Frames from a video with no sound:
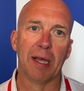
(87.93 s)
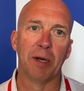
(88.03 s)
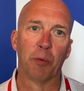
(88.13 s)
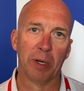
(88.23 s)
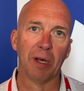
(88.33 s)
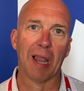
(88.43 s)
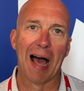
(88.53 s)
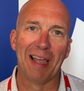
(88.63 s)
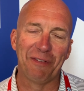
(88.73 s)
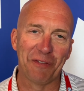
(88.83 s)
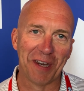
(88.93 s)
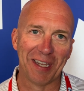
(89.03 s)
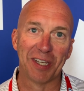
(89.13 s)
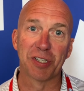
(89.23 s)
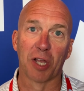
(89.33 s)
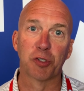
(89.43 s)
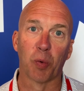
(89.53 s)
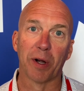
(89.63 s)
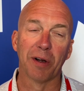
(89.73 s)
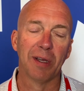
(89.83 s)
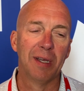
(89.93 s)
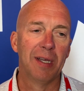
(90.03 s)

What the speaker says: in real life than he is on Twitter.